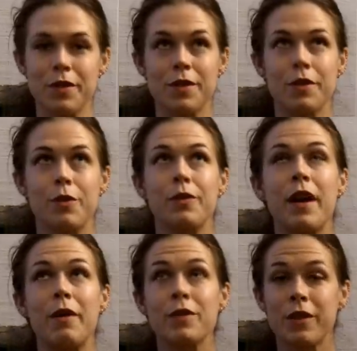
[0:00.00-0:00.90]
so
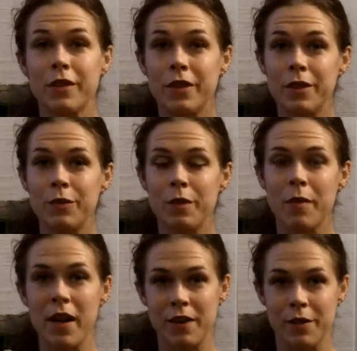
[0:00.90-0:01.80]
that was a good
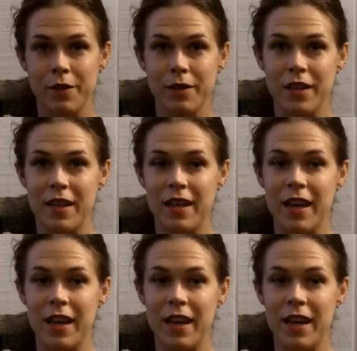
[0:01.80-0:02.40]
reminder that